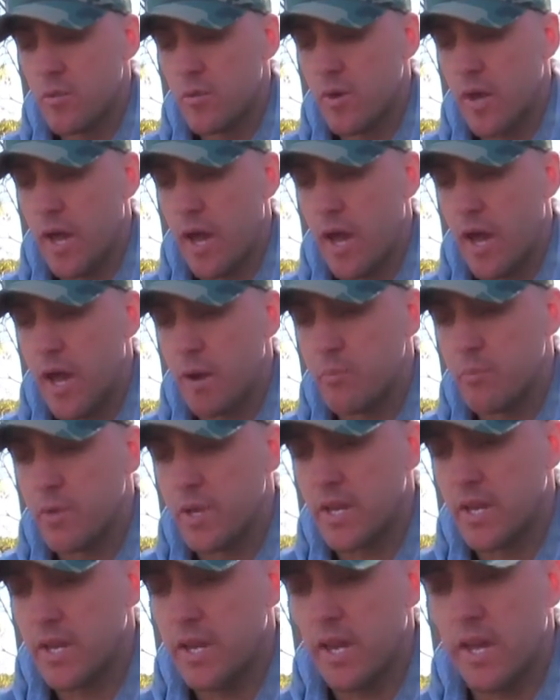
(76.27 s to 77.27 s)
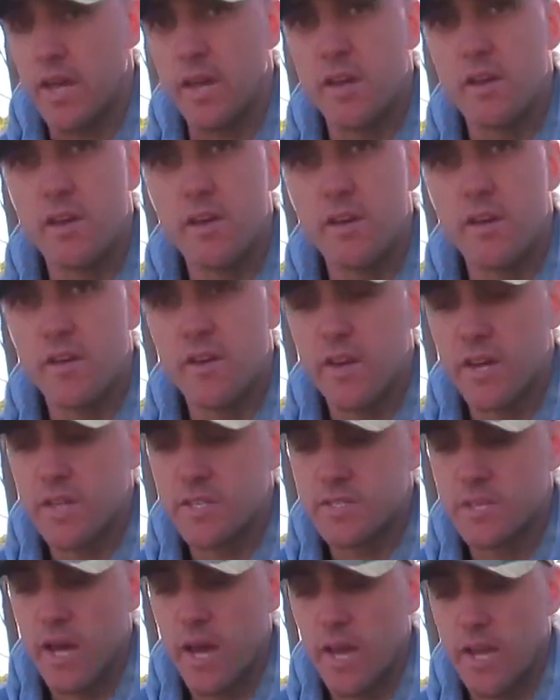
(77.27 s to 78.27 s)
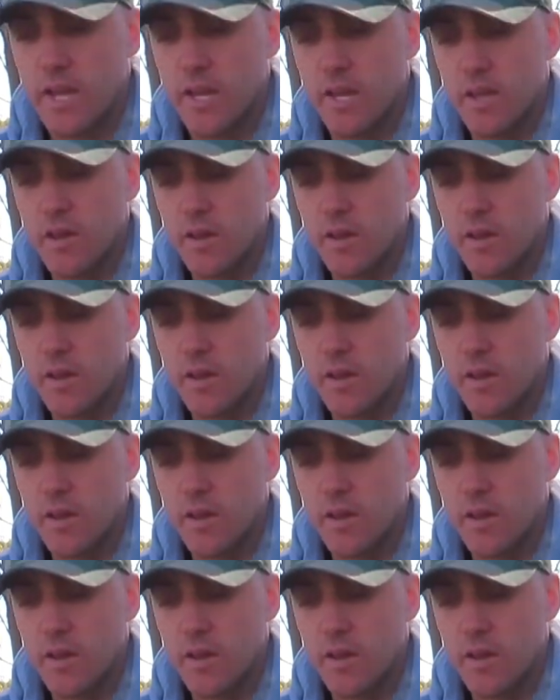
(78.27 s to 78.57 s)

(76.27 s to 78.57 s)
bit of kit. It's a